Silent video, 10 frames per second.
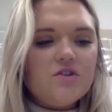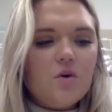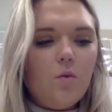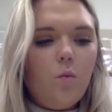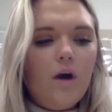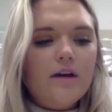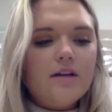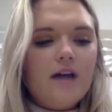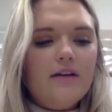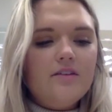So
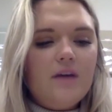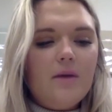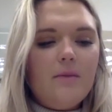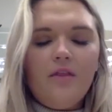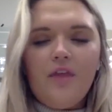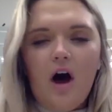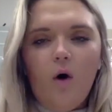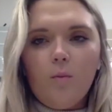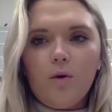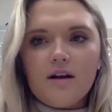tell me about that
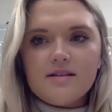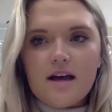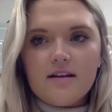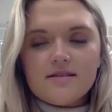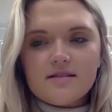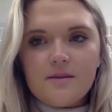whole process.